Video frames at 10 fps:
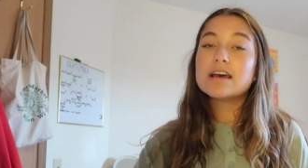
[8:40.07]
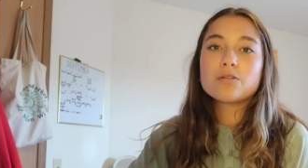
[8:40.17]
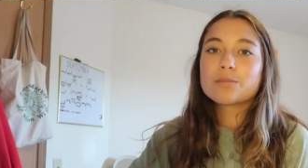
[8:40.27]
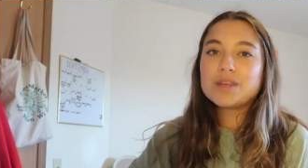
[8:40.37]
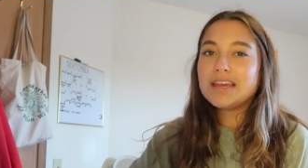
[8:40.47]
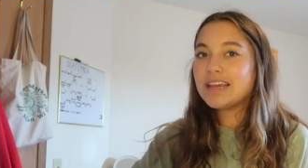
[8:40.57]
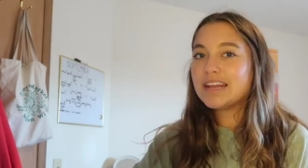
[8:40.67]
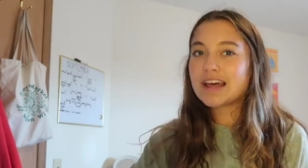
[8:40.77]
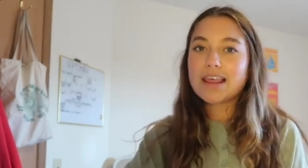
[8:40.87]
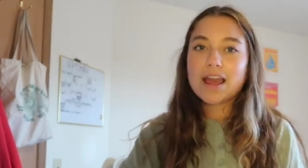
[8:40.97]
I normally
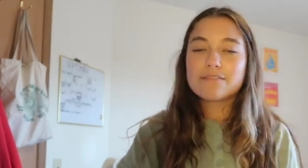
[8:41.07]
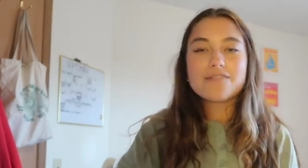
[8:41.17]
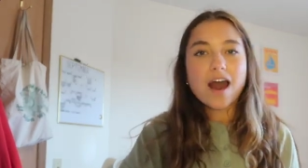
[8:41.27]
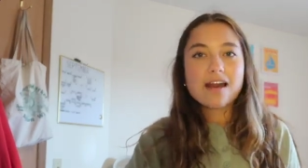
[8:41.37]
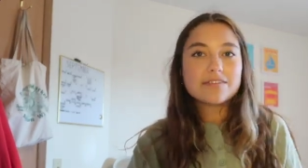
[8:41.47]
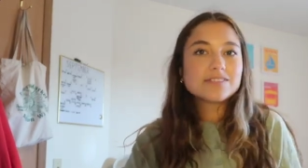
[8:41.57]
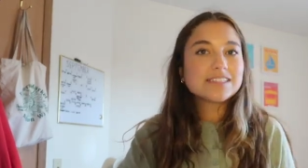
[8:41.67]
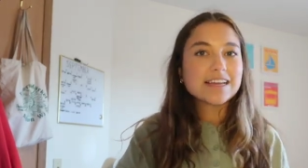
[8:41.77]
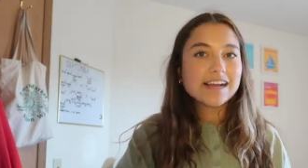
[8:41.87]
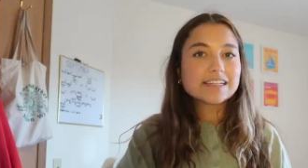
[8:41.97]
eat at like 5,
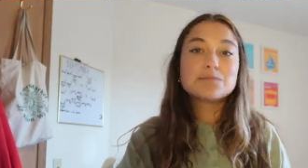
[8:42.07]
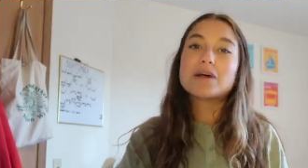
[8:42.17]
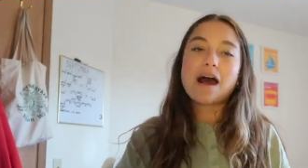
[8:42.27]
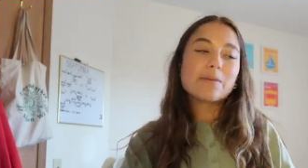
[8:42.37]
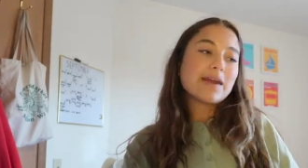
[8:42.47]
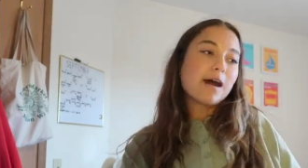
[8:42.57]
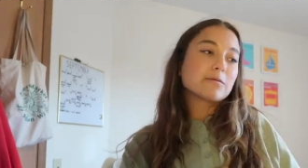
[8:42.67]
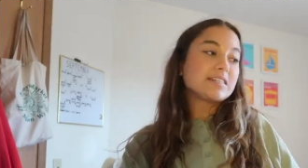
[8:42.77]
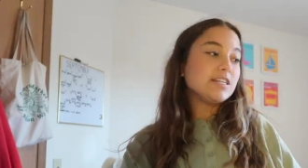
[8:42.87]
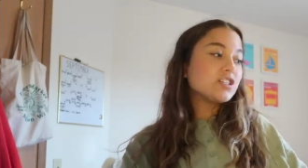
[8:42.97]
6, but I'll be
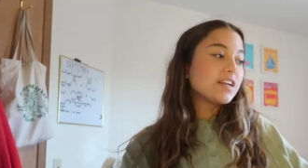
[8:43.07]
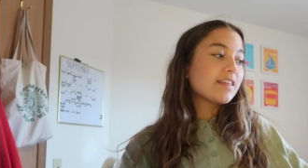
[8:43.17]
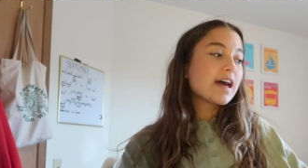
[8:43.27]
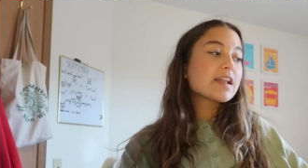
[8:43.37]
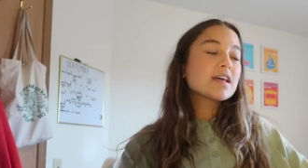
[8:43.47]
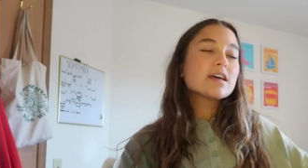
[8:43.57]
out teaching then.